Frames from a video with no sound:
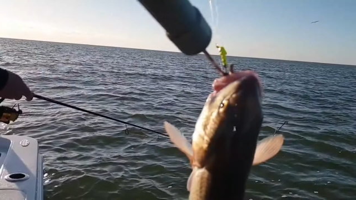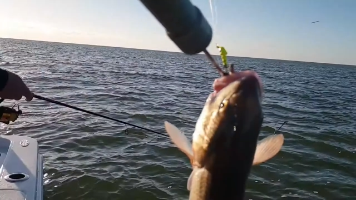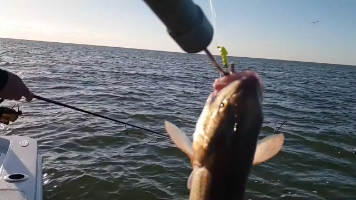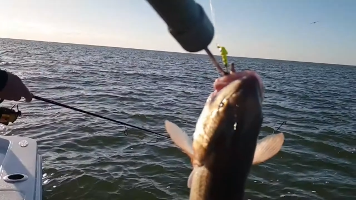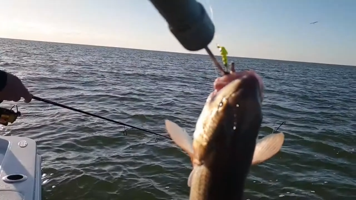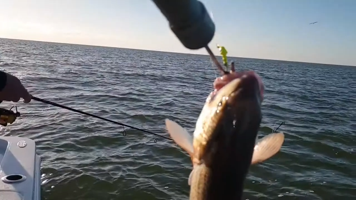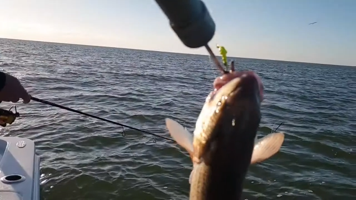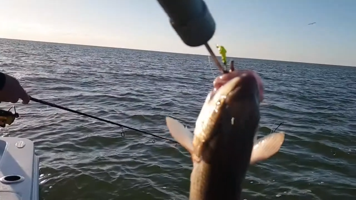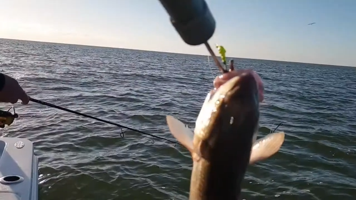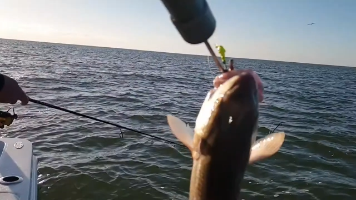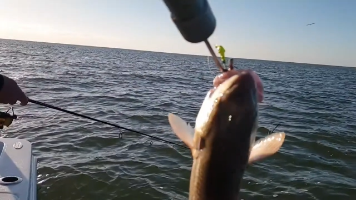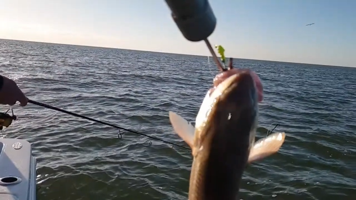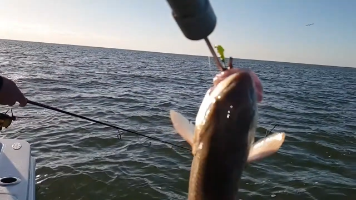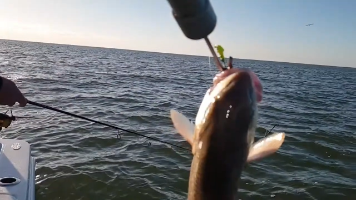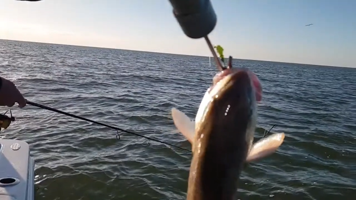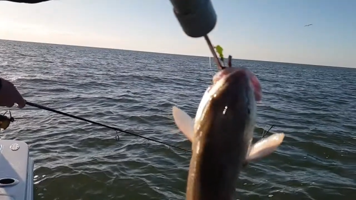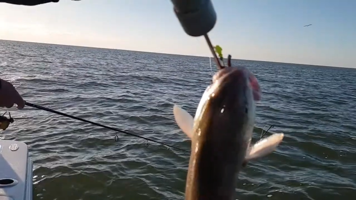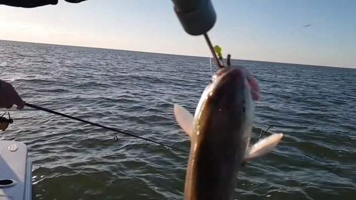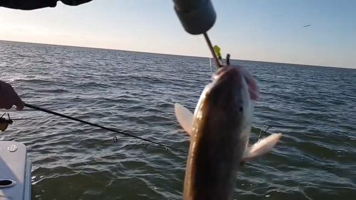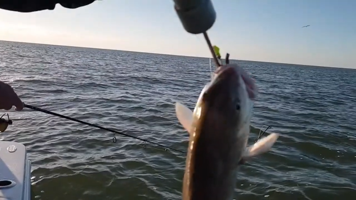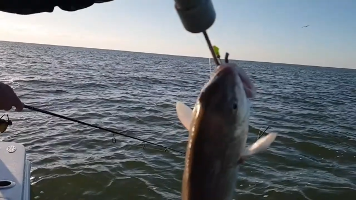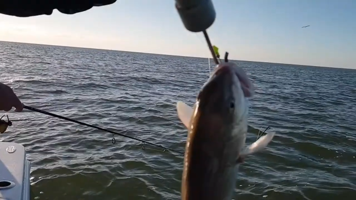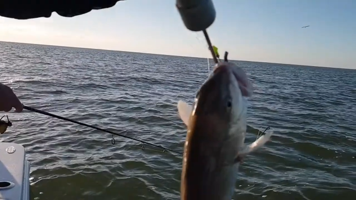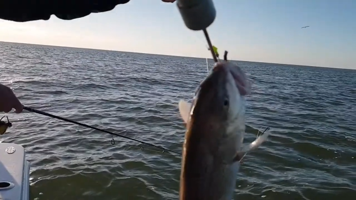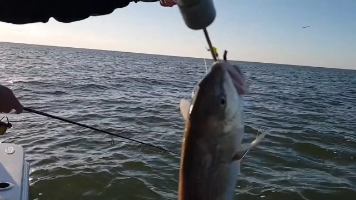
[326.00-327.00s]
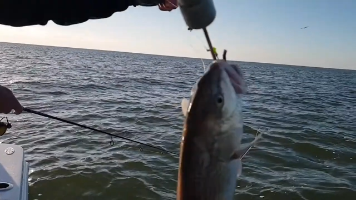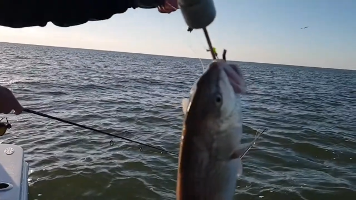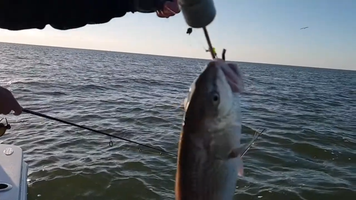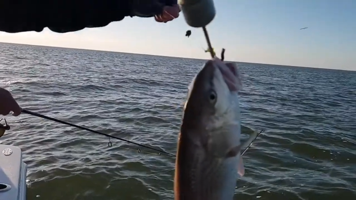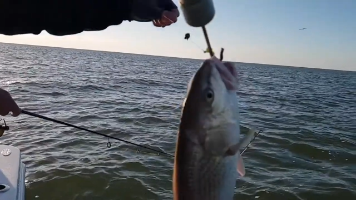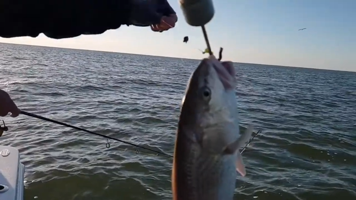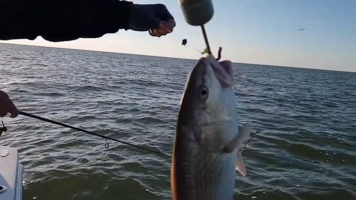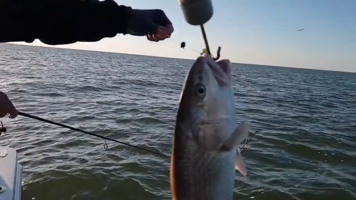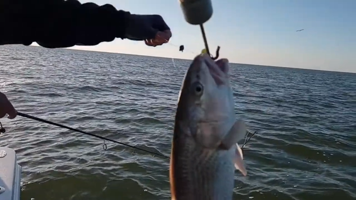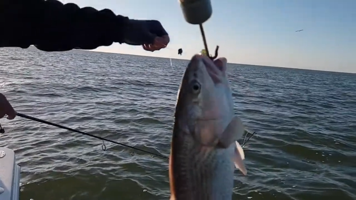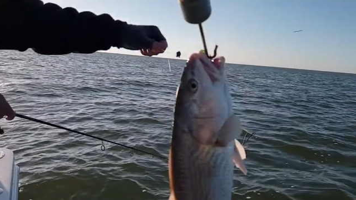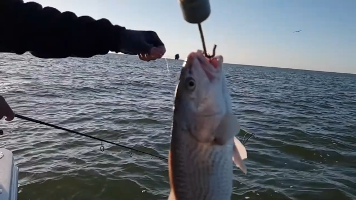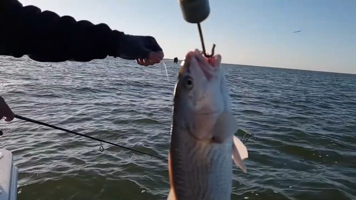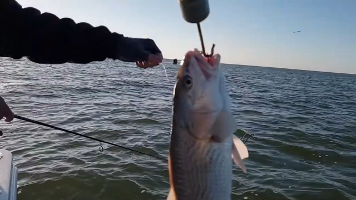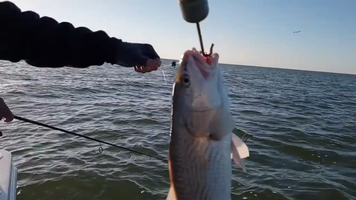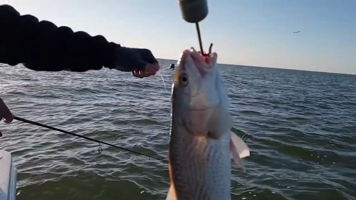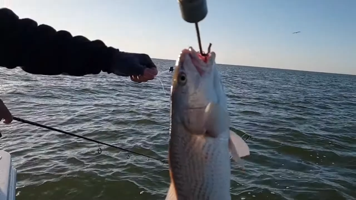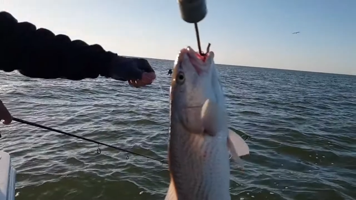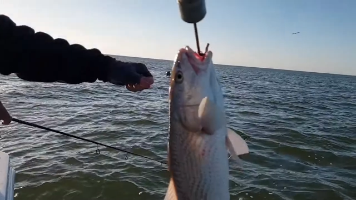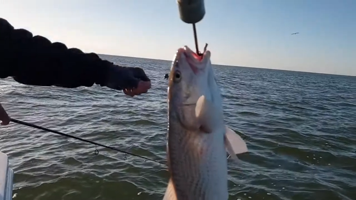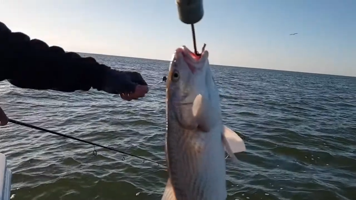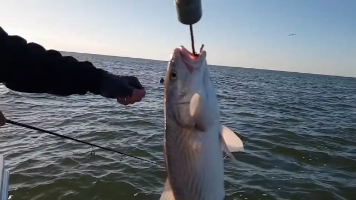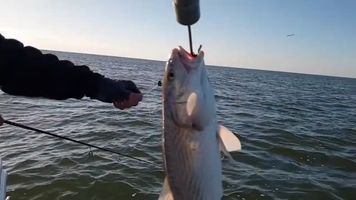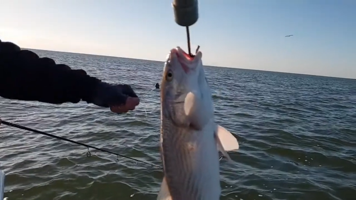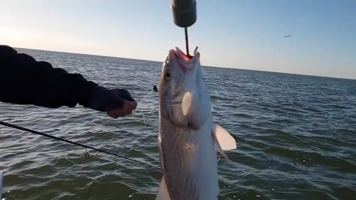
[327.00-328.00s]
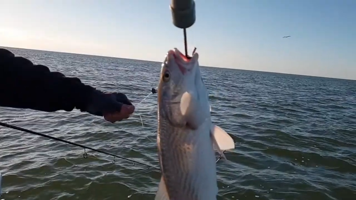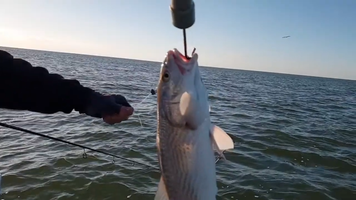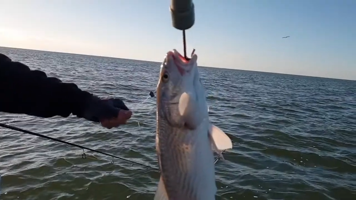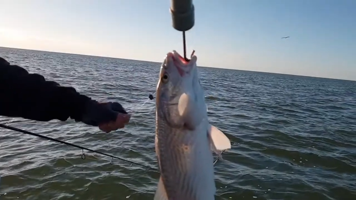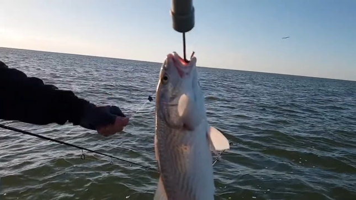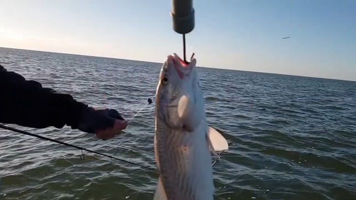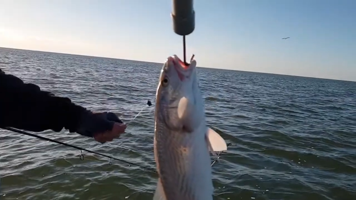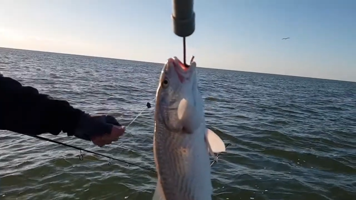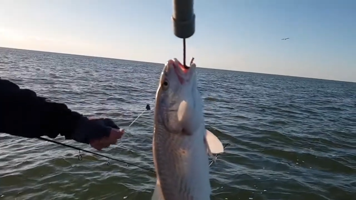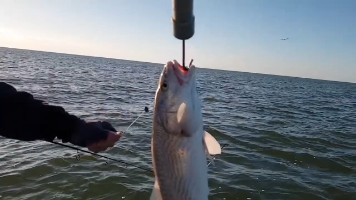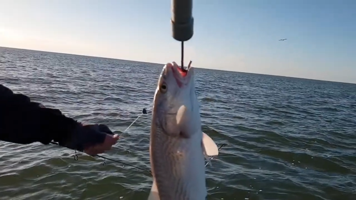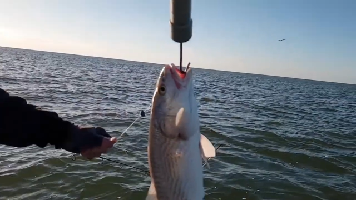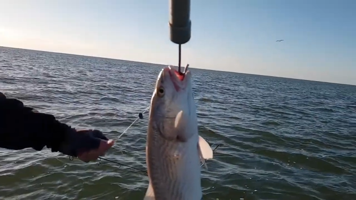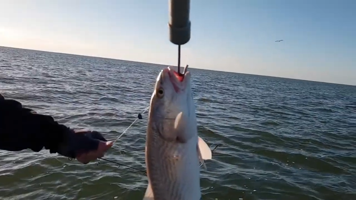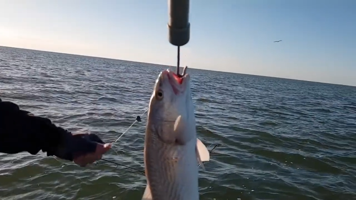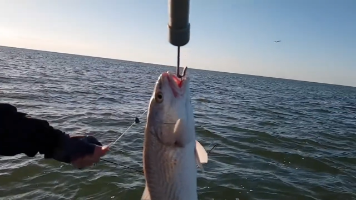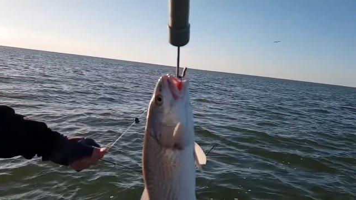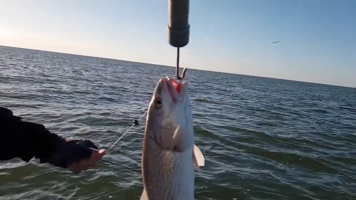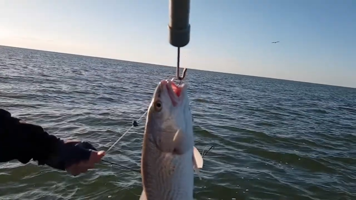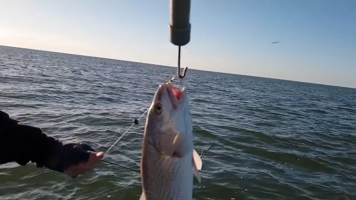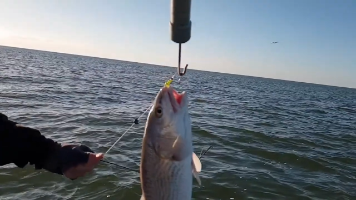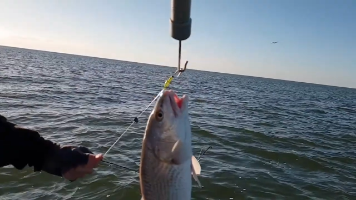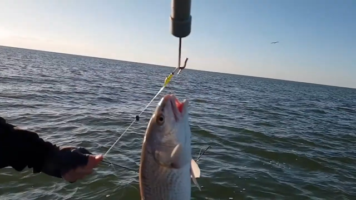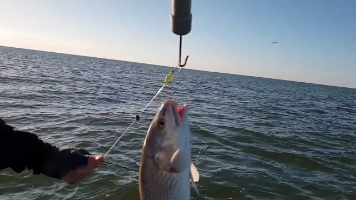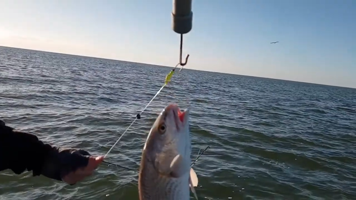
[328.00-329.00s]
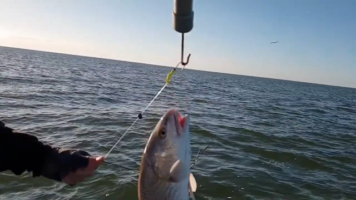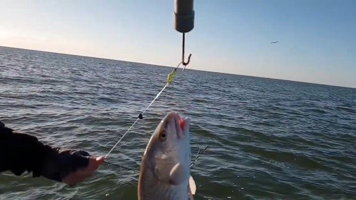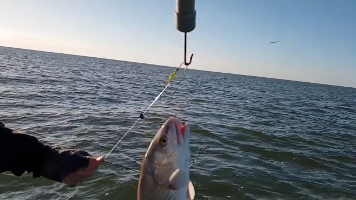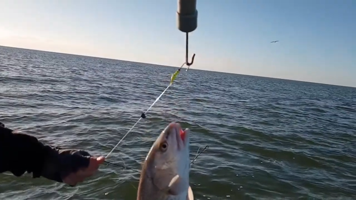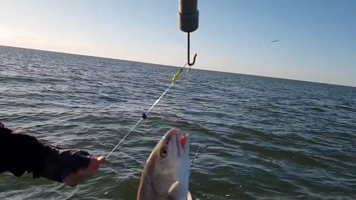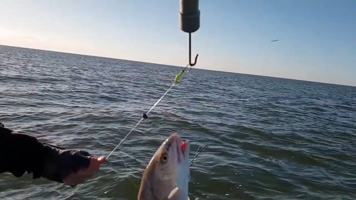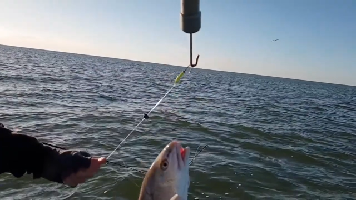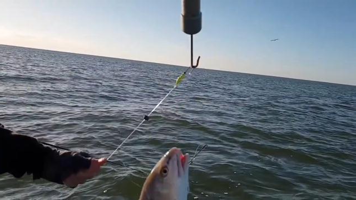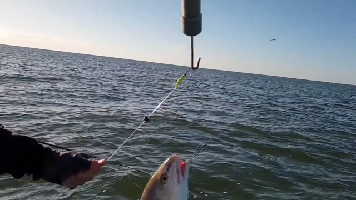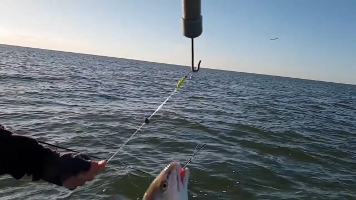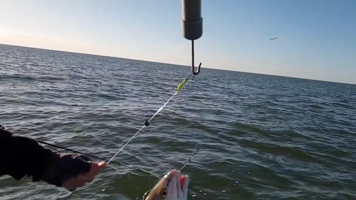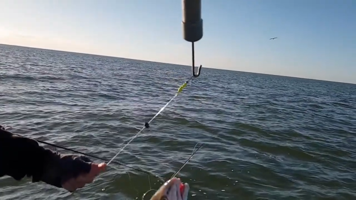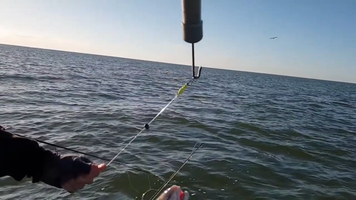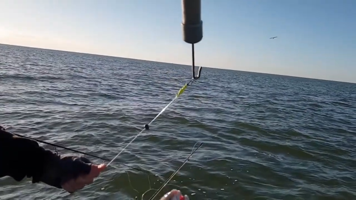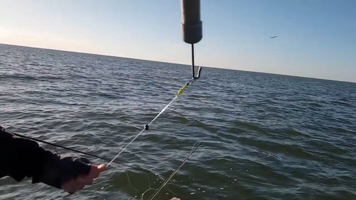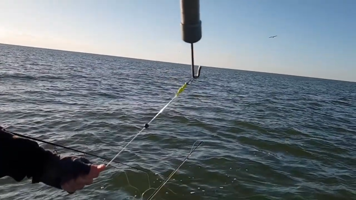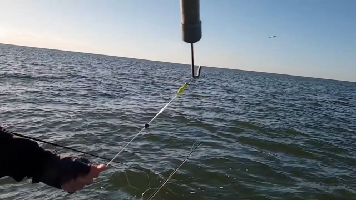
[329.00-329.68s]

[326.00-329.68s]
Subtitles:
(no speaker visible)